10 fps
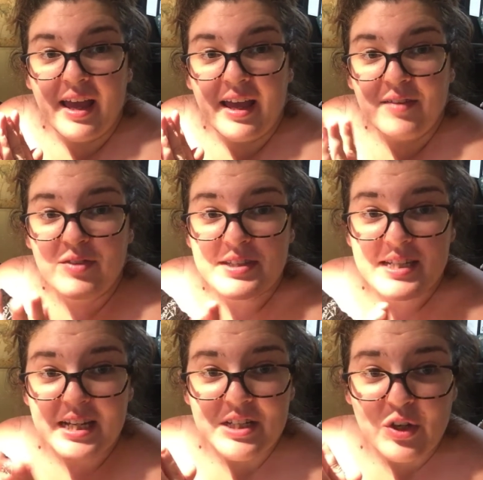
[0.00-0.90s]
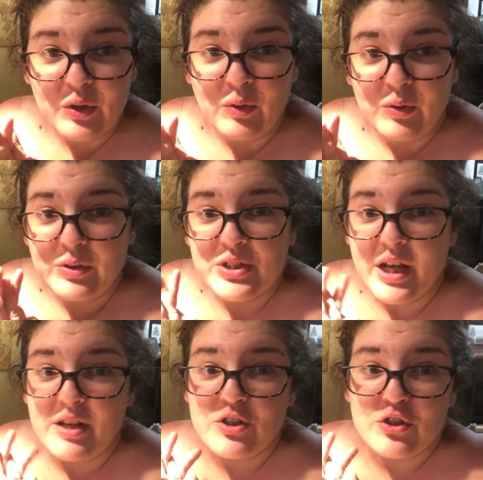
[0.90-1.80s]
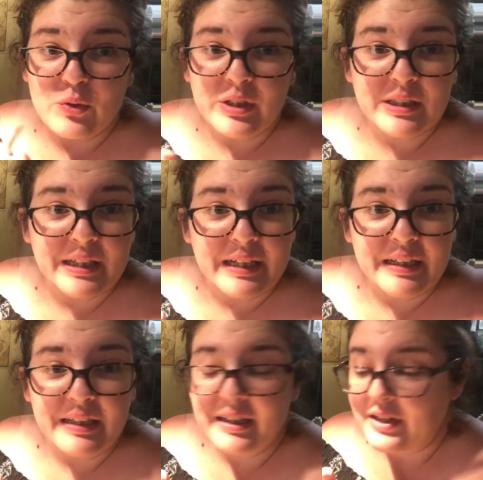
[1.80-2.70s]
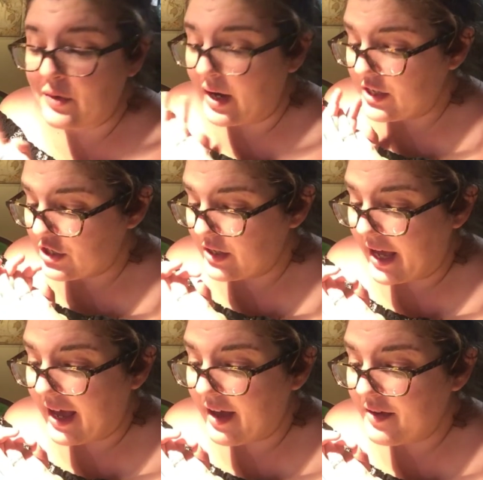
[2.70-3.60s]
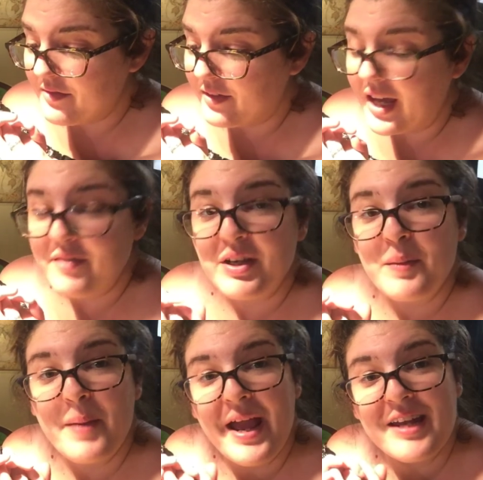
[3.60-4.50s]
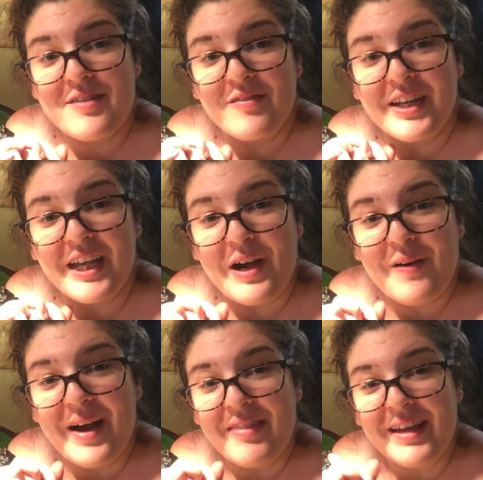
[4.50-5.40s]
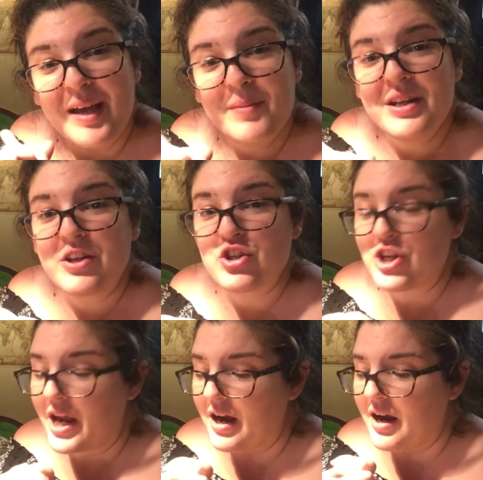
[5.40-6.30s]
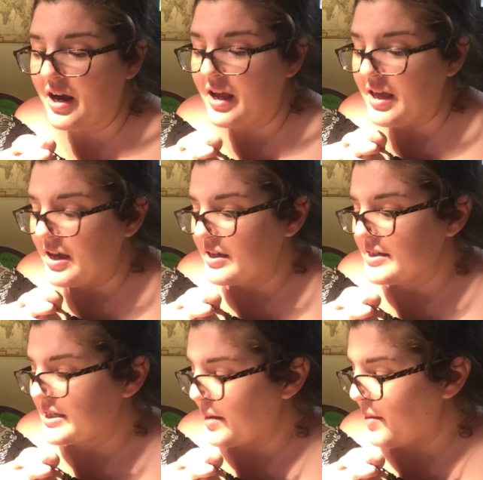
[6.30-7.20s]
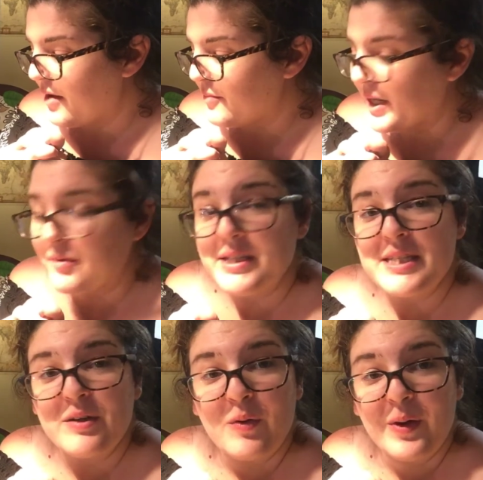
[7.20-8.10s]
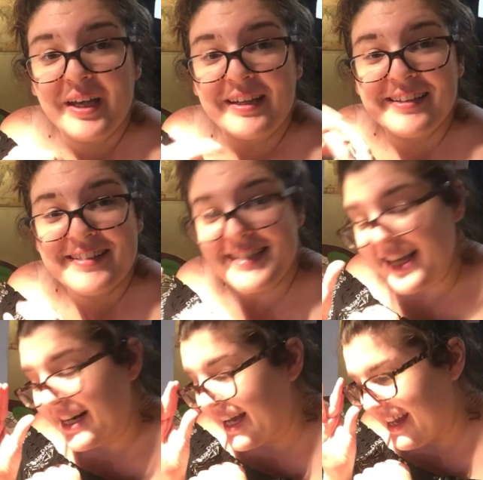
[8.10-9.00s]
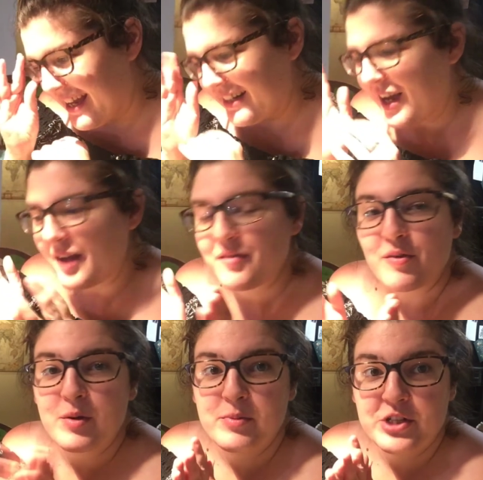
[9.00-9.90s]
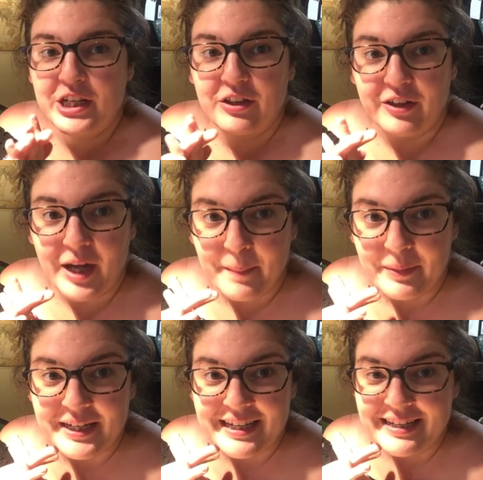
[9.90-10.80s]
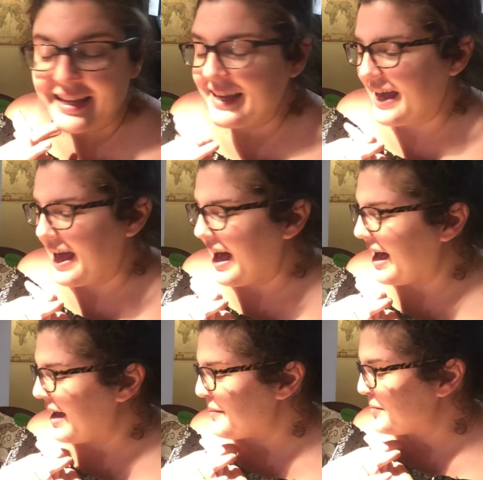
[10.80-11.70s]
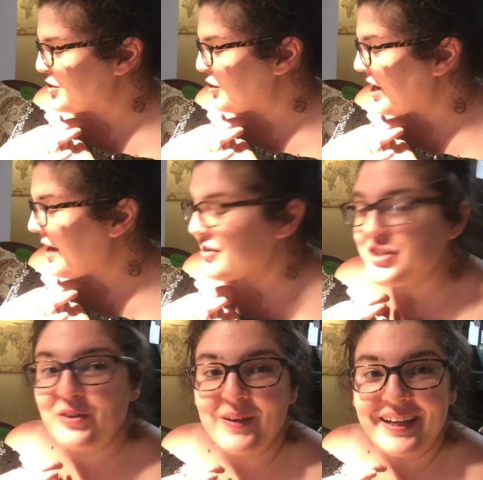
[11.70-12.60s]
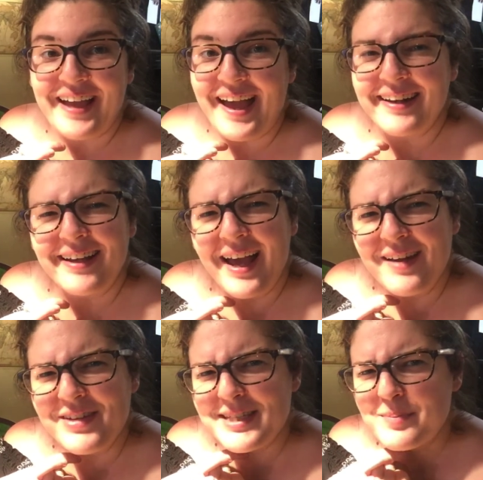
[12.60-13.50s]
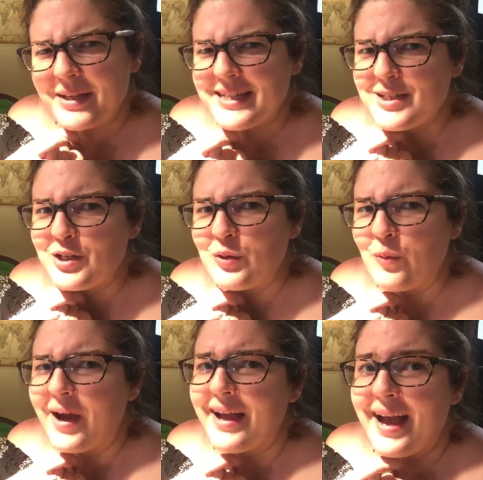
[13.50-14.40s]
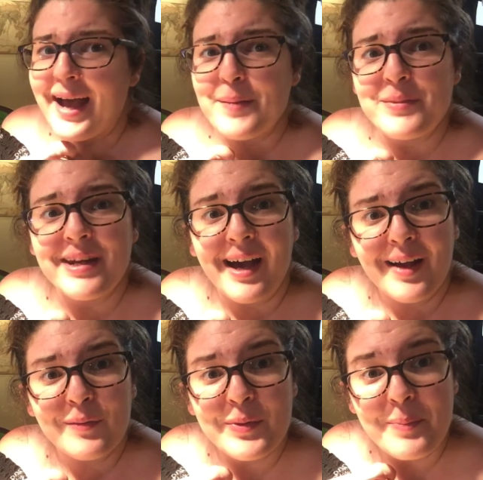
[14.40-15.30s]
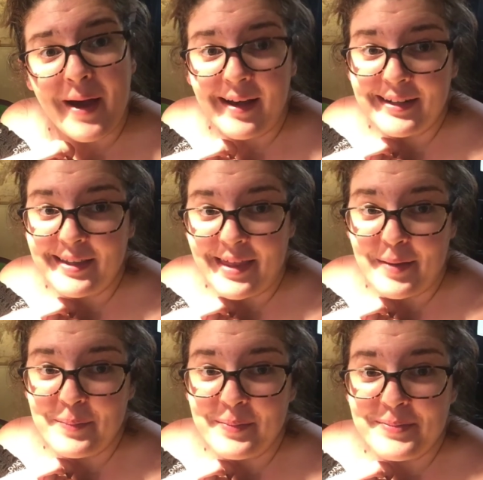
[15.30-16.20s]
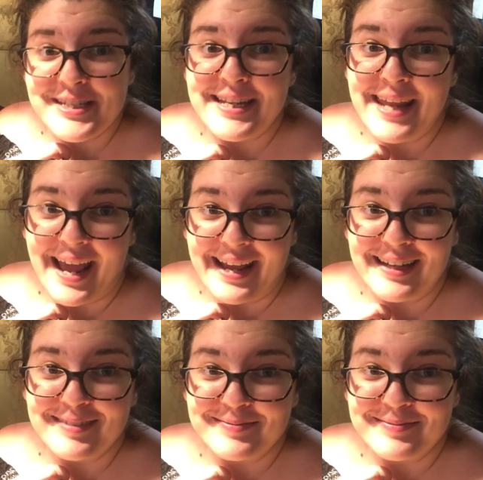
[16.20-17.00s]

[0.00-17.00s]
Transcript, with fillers: if you stay tuned, shortly, you know, I should have kind of a companion video. I think I'm gonna share some of my recent Hoyas that I had gotten from a particular company, um, show you how they're doing, and kind of explain to you why I'm not repotting them today.